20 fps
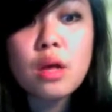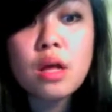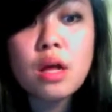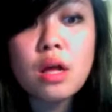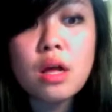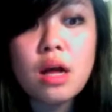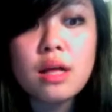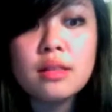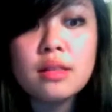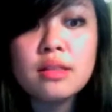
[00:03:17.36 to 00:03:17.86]

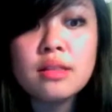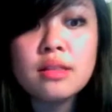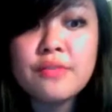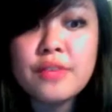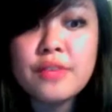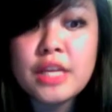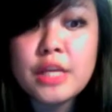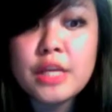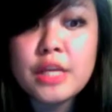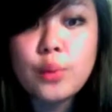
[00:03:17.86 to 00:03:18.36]

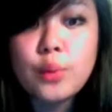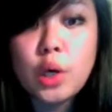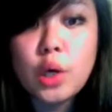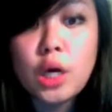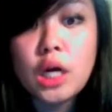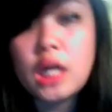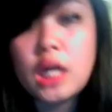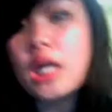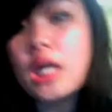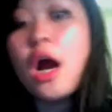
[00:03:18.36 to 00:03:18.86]
Levine
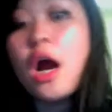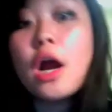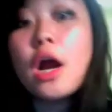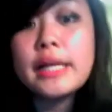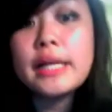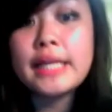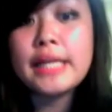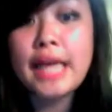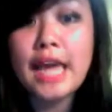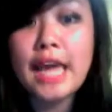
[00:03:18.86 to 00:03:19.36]
are
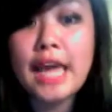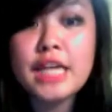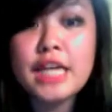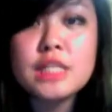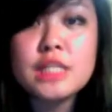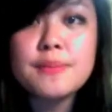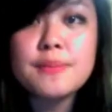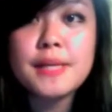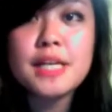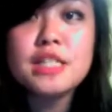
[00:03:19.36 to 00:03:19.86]

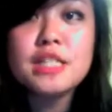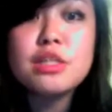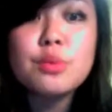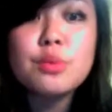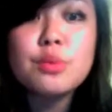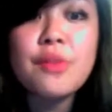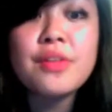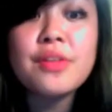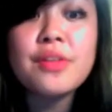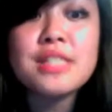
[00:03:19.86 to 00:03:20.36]
engaged, because
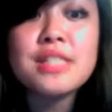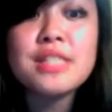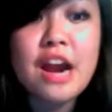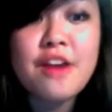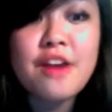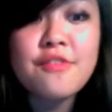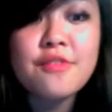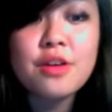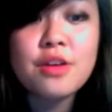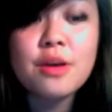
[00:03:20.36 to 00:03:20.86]
throughout the
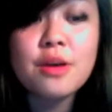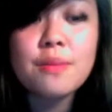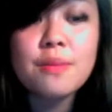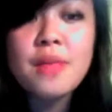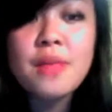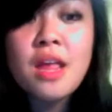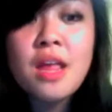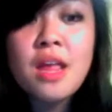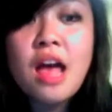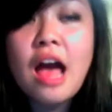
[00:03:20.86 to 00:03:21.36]
entire
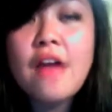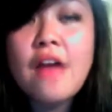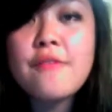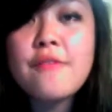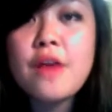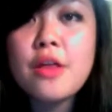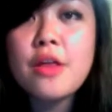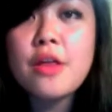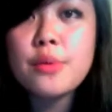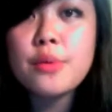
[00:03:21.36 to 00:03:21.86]
film, I
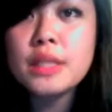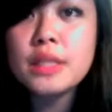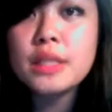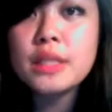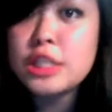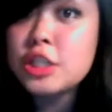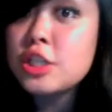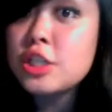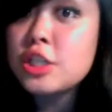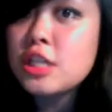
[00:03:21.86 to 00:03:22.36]
found the
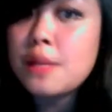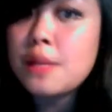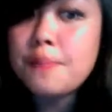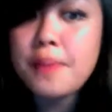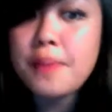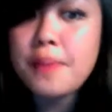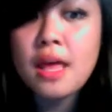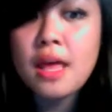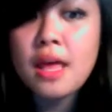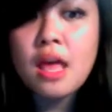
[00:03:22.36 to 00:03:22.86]
relationship
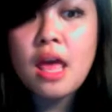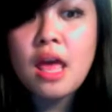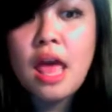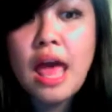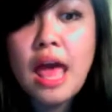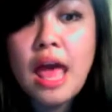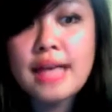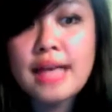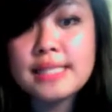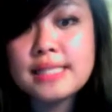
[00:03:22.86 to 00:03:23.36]

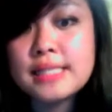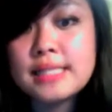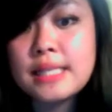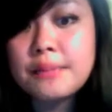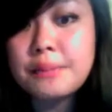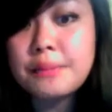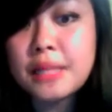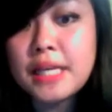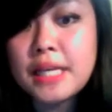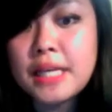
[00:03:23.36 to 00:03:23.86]
as
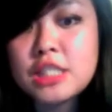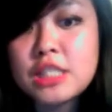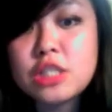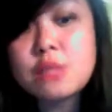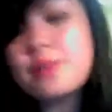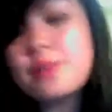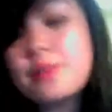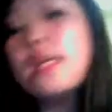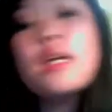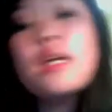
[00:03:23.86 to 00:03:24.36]
siblings
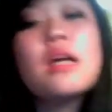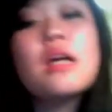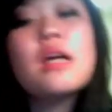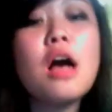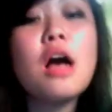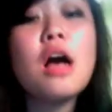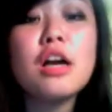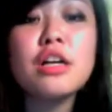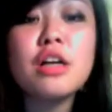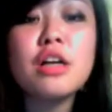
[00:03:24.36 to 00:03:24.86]
to be
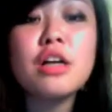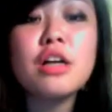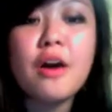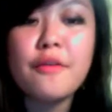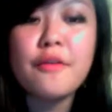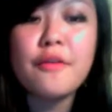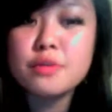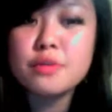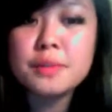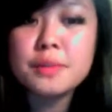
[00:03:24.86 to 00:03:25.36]

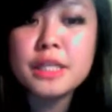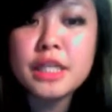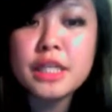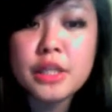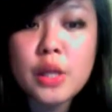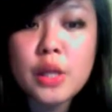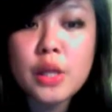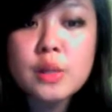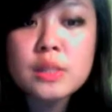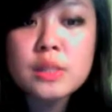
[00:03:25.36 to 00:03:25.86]
uncomfortably
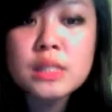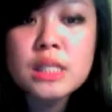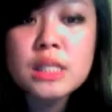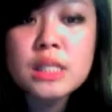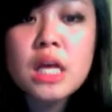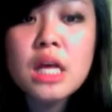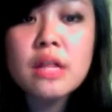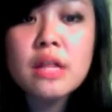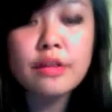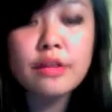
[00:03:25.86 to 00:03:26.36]
close.
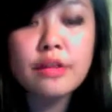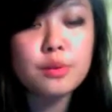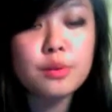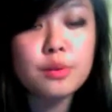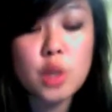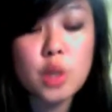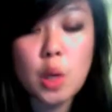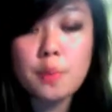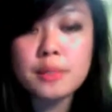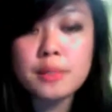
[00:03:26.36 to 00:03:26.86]
Like there
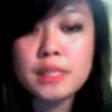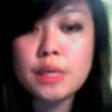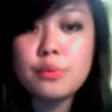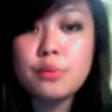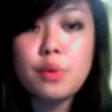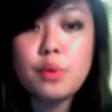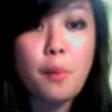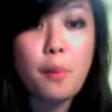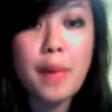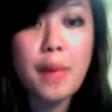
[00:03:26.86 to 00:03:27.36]
was almost a
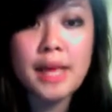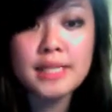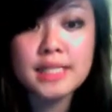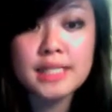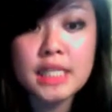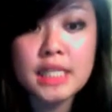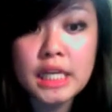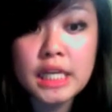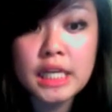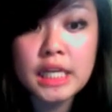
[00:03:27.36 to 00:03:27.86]

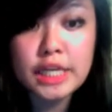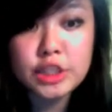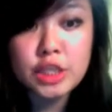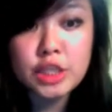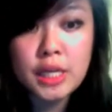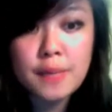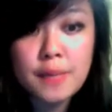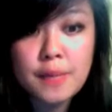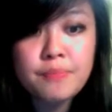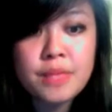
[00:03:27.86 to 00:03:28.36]
romantic
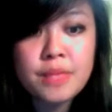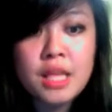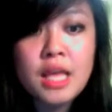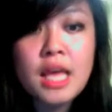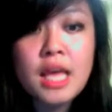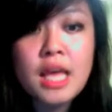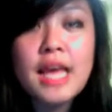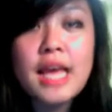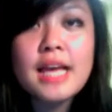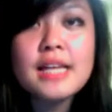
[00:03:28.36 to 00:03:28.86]
connection.
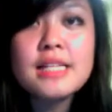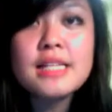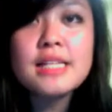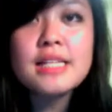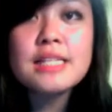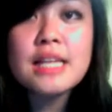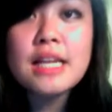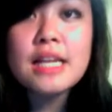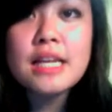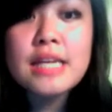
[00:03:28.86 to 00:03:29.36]

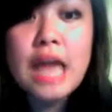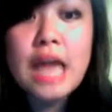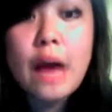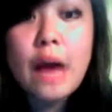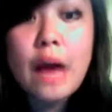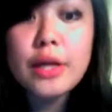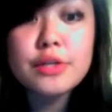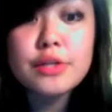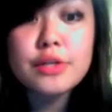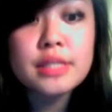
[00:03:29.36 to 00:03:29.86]
And
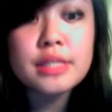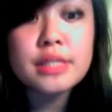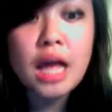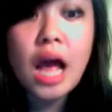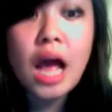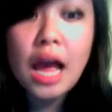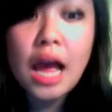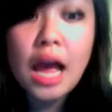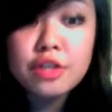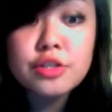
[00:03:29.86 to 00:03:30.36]
now I
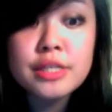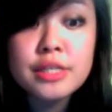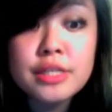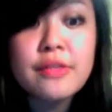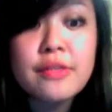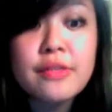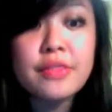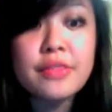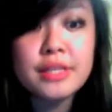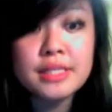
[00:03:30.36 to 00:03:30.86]

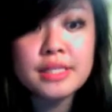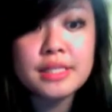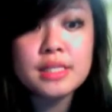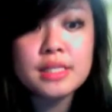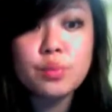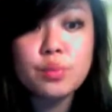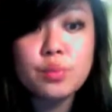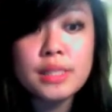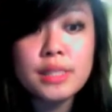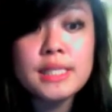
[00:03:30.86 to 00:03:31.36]
understand that
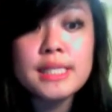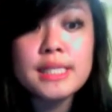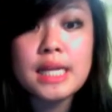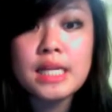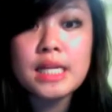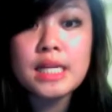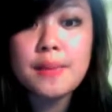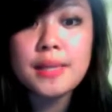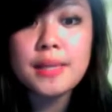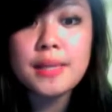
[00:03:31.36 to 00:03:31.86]
this was a
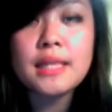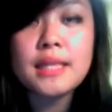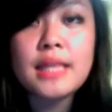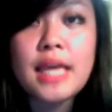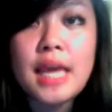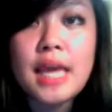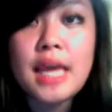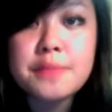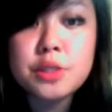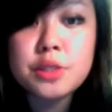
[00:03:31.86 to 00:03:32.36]
dynamic that they
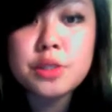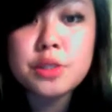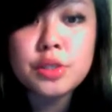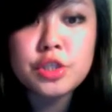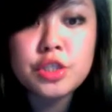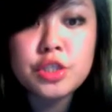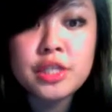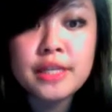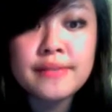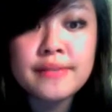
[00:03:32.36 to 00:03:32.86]
aimed to
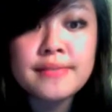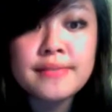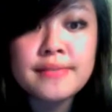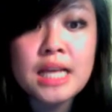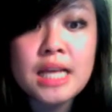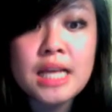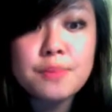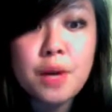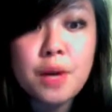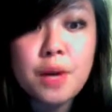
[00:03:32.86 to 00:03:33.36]
achieve
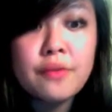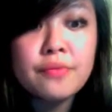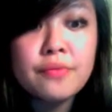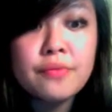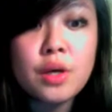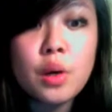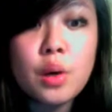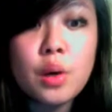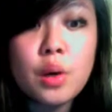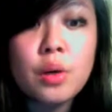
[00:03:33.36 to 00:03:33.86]
as part of
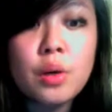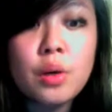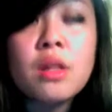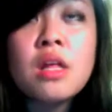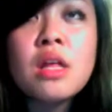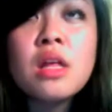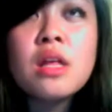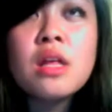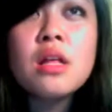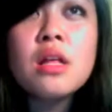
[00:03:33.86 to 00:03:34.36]
the whole
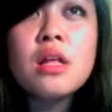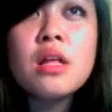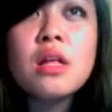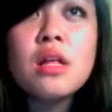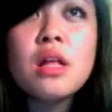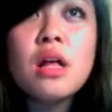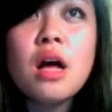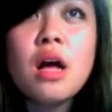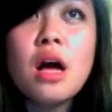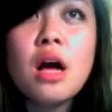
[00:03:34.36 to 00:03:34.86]

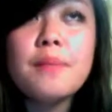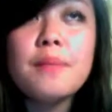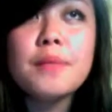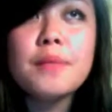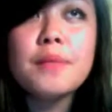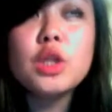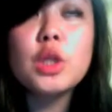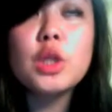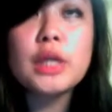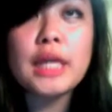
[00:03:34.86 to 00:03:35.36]

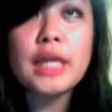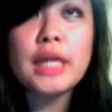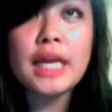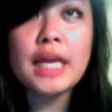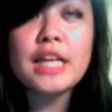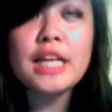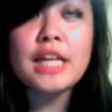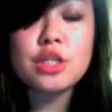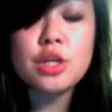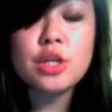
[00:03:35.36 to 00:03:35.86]
looking
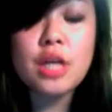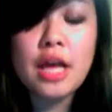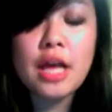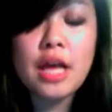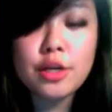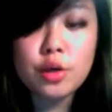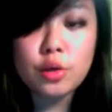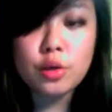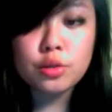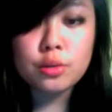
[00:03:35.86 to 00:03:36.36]
at
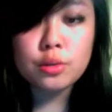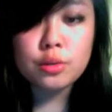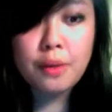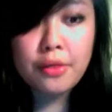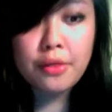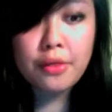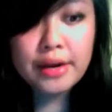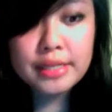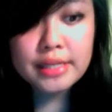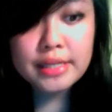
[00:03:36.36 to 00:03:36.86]
your older
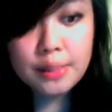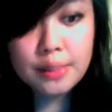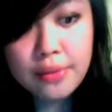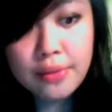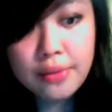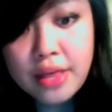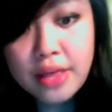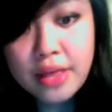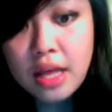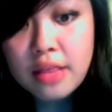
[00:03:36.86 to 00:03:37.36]
brother as
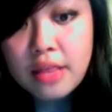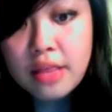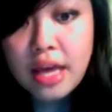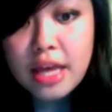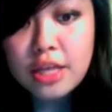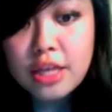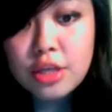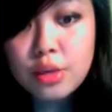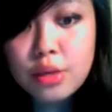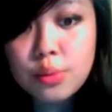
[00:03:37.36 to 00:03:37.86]
someone
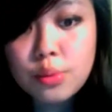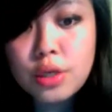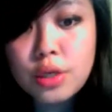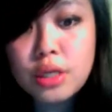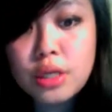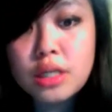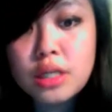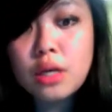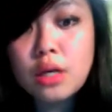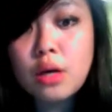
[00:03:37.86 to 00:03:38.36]
that you
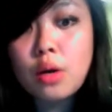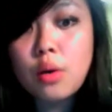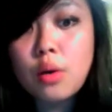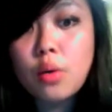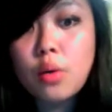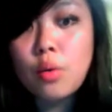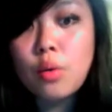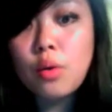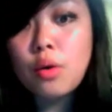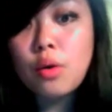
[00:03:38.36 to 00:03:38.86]
would
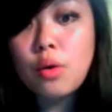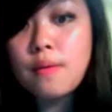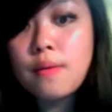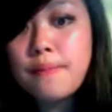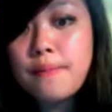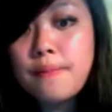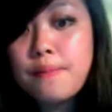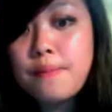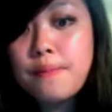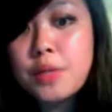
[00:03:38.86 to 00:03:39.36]

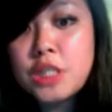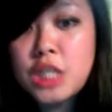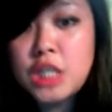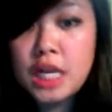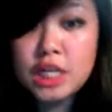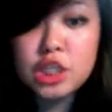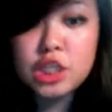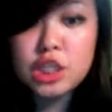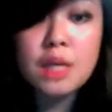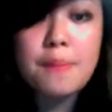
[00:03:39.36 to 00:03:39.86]

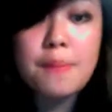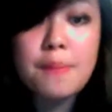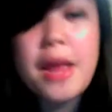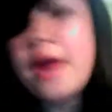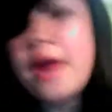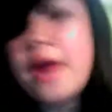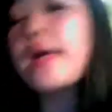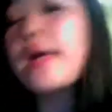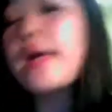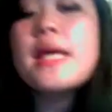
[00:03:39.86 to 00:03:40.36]
potentially
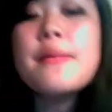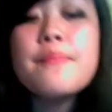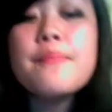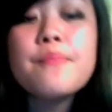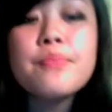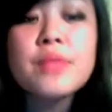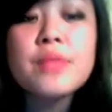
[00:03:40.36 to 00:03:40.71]
marry.